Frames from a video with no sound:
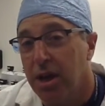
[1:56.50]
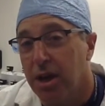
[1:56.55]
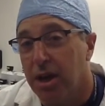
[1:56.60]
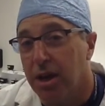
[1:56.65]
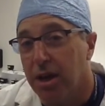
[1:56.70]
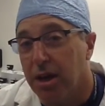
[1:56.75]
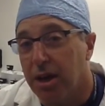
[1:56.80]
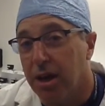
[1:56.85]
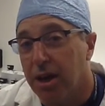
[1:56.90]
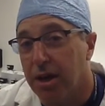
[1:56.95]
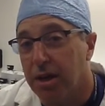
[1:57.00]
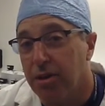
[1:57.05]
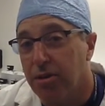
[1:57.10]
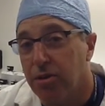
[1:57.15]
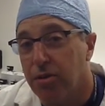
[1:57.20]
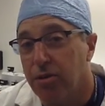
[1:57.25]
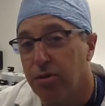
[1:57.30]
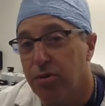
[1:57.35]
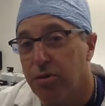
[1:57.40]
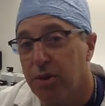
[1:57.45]
a, a
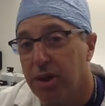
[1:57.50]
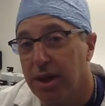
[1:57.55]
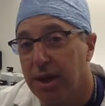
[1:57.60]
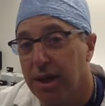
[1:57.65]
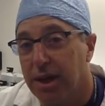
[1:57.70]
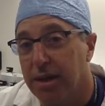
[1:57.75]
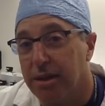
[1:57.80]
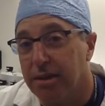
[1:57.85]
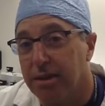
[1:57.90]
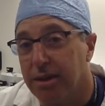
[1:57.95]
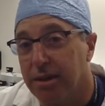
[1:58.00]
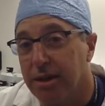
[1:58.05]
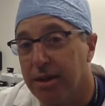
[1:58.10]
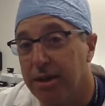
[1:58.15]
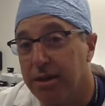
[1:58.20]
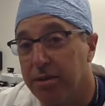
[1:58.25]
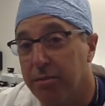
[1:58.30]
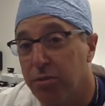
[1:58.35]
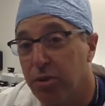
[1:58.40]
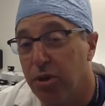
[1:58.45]
new and
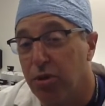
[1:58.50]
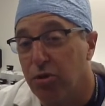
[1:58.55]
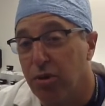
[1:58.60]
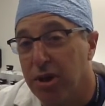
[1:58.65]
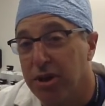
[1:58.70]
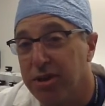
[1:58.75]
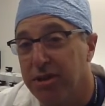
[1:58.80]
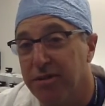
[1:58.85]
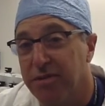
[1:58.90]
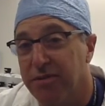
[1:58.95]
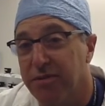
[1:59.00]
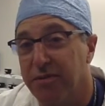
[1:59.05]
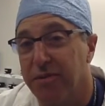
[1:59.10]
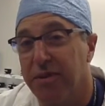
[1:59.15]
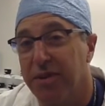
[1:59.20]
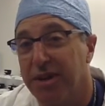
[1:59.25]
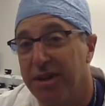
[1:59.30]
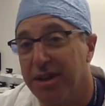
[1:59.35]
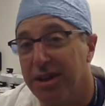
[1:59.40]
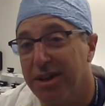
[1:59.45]
uh, progressive
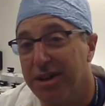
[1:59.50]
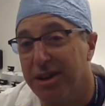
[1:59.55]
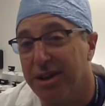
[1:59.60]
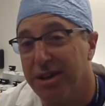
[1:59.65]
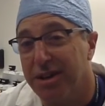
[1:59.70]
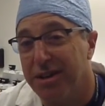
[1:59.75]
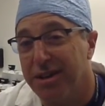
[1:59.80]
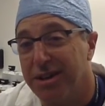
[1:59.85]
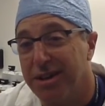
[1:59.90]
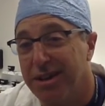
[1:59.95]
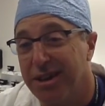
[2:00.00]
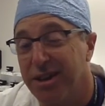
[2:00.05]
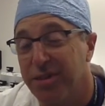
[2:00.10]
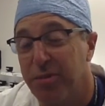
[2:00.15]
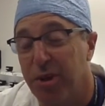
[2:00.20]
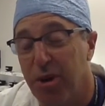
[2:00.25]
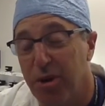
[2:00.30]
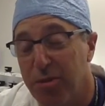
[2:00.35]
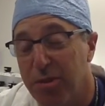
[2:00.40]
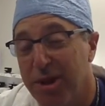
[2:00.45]

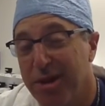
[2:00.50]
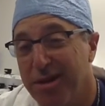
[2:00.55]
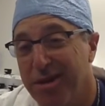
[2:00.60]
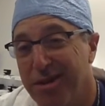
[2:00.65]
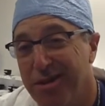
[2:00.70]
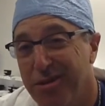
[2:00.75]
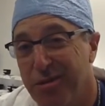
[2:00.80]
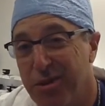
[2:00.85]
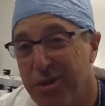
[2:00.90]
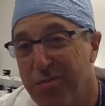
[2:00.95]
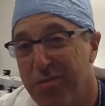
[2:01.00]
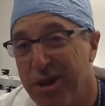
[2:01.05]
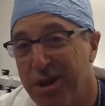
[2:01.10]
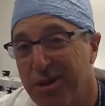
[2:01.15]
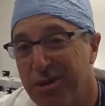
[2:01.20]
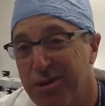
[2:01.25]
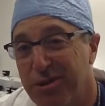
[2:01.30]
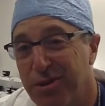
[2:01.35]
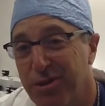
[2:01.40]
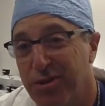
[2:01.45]
experiment with
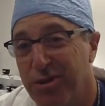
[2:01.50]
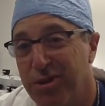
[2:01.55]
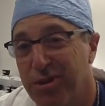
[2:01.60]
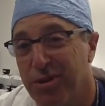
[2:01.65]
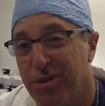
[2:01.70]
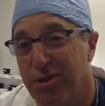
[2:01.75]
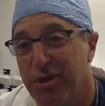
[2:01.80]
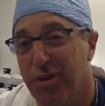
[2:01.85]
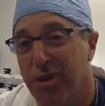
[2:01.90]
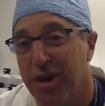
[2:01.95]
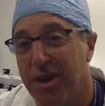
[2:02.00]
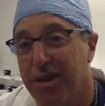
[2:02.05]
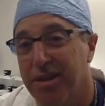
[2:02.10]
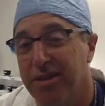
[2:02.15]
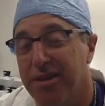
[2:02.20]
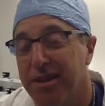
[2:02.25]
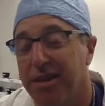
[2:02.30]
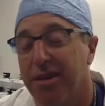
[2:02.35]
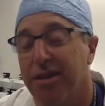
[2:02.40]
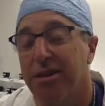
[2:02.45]
medical students, although I can
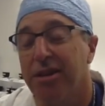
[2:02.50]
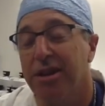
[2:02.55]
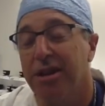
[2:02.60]
tell